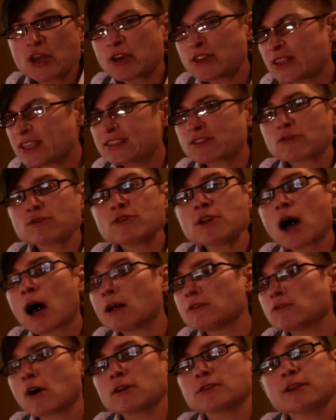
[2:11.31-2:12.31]
These are
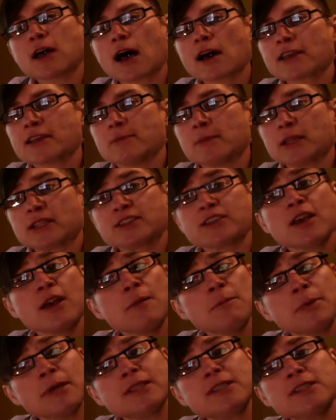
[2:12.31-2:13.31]
not long documents,
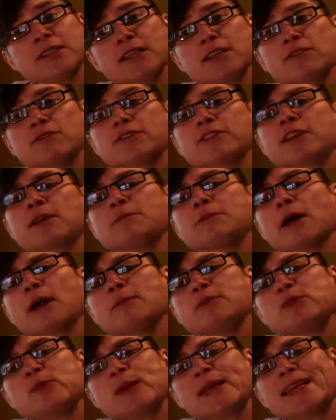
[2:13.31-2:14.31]
but still
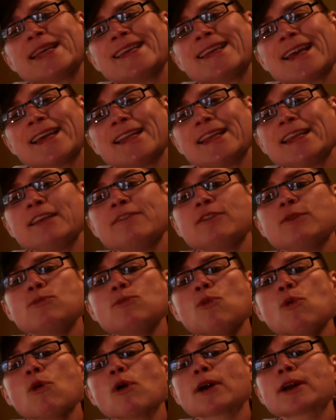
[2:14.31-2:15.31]
sometimes we can get even
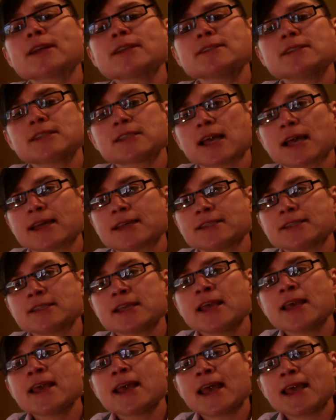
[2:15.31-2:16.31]
more concise
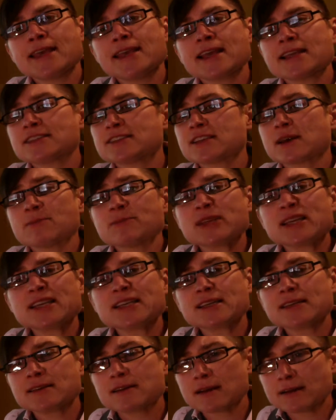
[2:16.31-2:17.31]
and get something